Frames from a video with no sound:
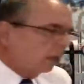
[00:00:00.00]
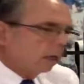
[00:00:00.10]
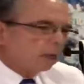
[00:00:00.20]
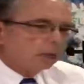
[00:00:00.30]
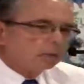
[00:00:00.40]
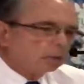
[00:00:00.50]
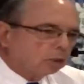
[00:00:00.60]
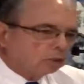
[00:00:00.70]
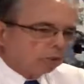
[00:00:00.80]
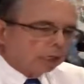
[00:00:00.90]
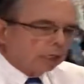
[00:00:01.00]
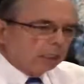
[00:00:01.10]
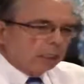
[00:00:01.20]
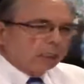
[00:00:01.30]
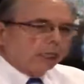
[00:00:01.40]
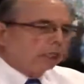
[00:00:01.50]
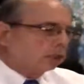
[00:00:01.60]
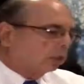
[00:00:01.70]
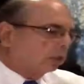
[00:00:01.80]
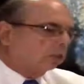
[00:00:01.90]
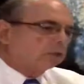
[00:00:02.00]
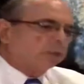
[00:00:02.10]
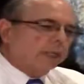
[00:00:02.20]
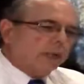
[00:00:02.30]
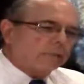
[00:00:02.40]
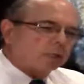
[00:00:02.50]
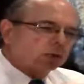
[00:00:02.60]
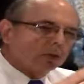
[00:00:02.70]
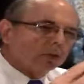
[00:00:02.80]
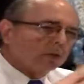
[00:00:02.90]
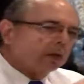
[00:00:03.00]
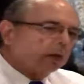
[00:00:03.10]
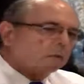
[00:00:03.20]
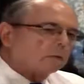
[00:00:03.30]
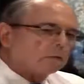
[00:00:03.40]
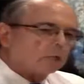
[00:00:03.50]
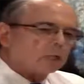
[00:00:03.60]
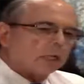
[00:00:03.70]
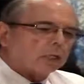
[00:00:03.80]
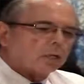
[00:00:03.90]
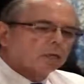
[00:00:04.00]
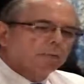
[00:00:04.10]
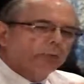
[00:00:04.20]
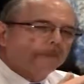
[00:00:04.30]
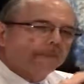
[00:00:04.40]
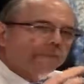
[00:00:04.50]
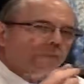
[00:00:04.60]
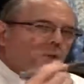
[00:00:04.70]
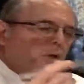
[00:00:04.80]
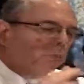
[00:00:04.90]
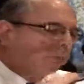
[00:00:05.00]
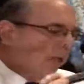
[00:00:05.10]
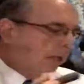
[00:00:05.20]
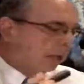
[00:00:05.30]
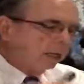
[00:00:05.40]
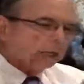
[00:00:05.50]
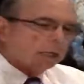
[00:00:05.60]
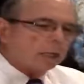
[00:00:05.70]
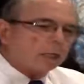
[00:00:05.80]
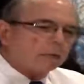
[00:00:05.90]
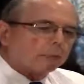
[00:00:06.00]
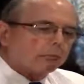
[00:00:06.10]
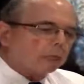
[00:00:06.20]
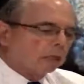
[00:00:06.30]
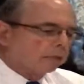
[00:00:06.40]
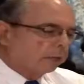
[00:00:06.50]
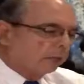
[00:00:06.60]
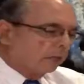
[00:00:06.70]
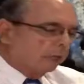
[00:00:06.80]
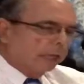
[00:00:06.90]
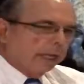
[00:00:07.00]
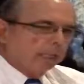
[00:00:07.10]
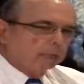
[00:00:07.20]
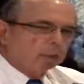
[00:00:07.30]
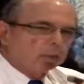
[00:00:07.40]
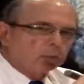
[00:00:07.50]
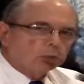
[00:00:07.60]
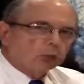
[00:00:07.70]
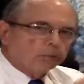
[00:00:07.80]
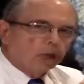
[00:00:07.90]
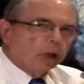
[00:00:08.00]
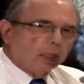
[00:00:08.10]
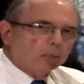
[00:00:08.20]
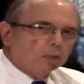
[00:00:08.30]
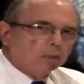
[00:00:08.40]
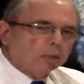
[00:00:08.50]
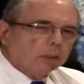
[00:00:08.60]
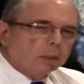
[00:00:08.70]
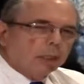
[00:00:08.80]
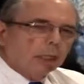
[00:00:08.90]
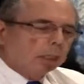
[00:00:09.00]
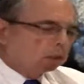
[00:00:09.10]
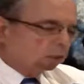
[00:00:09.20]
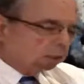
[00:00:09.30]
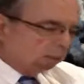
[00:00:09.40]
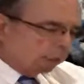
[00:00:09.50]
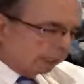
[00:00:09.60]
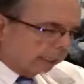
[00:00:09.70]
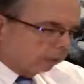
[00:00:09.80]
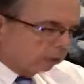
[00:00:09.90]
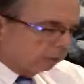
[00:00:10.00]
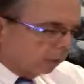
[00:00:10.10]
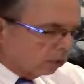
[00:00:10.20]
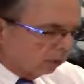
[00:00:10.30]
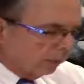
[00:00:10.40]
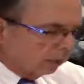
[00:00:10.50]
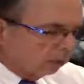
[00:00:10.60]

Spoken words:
to try to clean lashes off. So we have this little, looks like a little drill or pin, and on the end of it, it has a little sponge. And so it's a tiny little sponge, and